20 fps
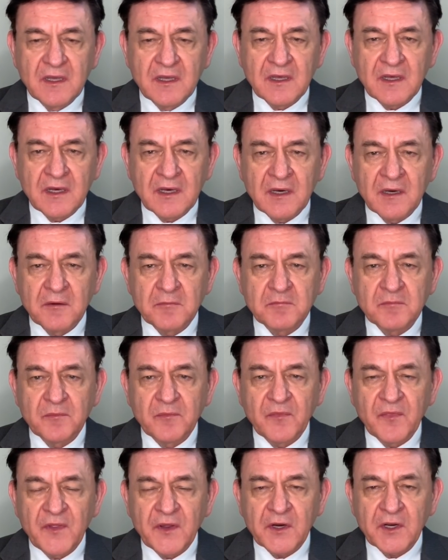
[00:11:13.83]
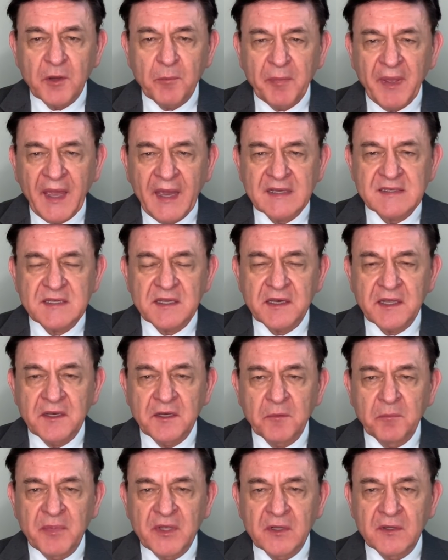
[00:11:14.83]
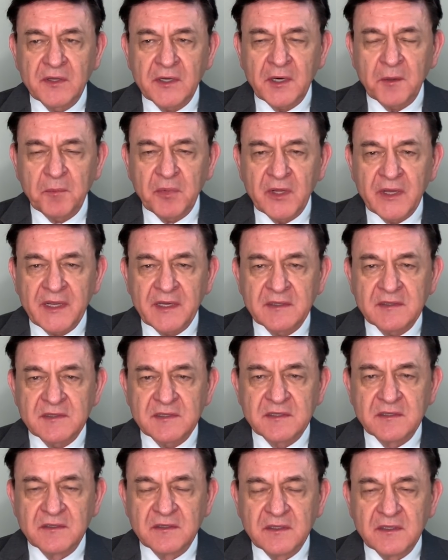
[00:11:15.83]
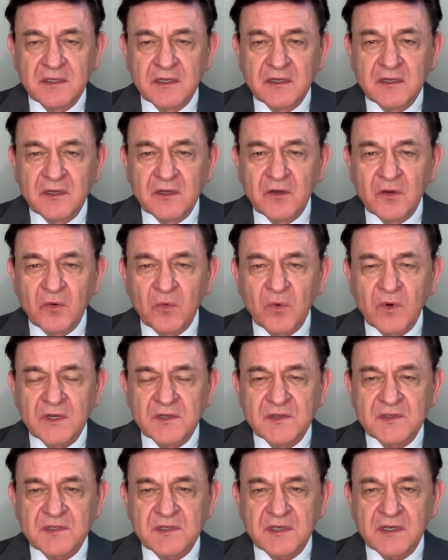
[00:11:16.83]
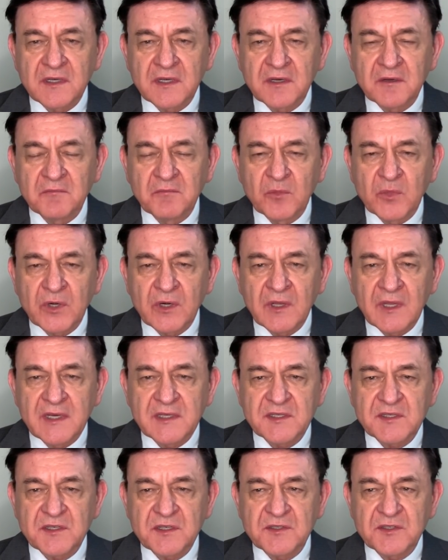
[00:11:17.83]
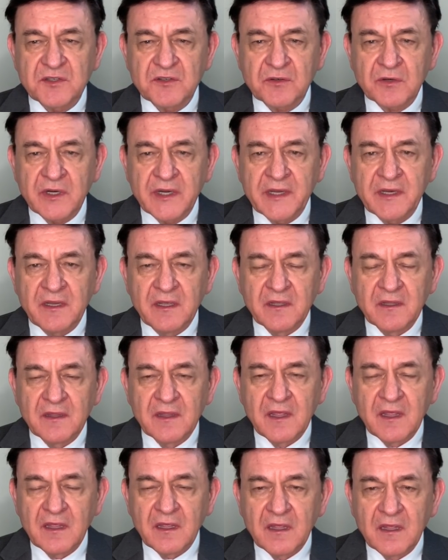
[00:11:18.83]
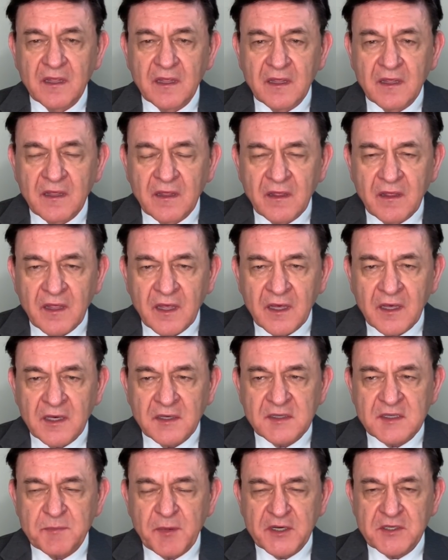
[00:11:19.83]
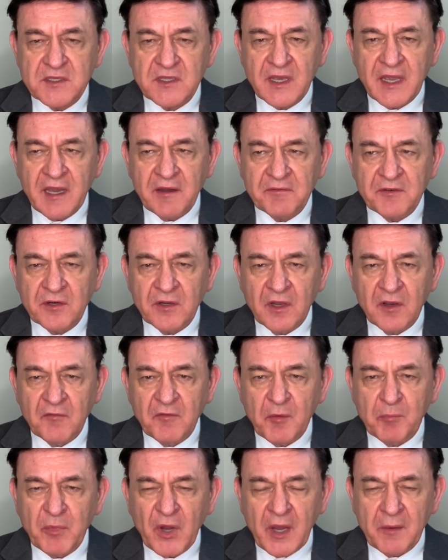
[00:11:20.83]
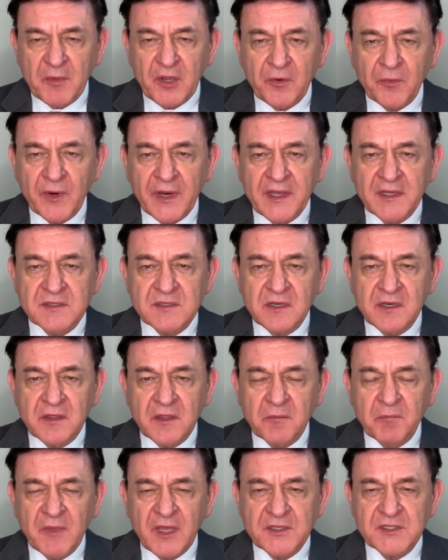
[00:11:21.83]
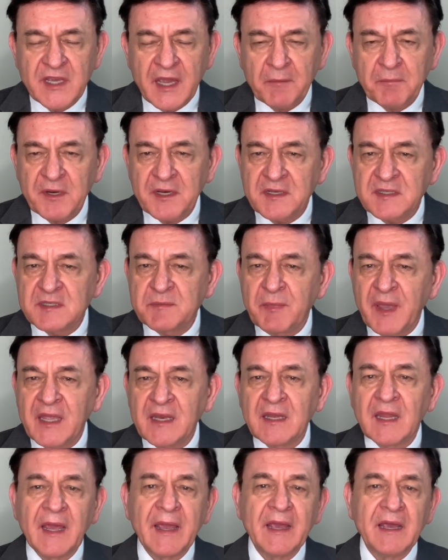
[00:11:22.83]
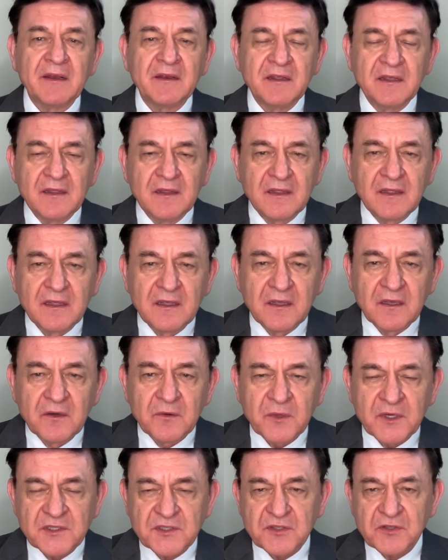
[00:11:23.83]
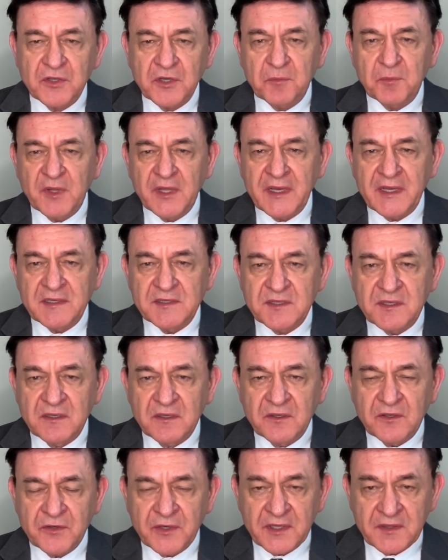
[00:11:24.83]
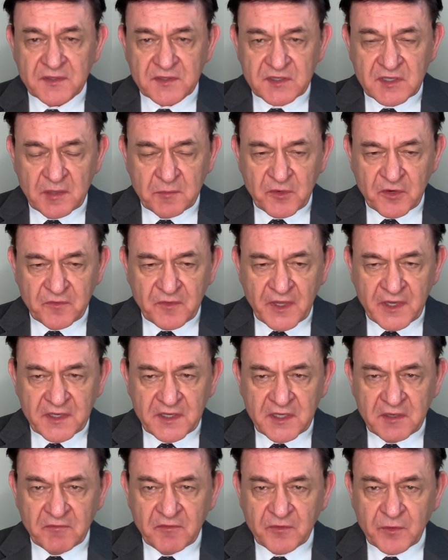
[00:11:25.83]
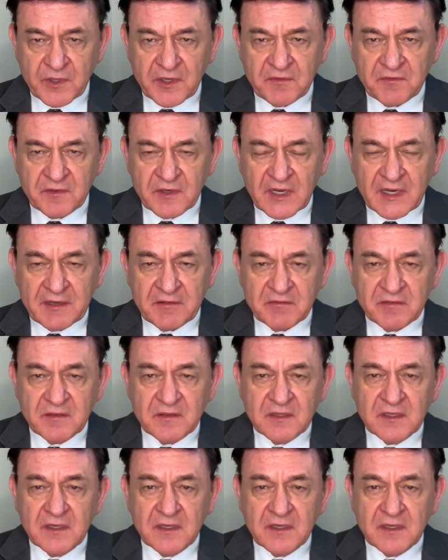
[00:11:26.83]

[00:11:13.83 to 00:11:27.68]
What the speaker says: Their capacity to build airplanes was more or less destroyed. Especially after all of the bombing raids on the Japanese mainland, which took place during the summer of 1945.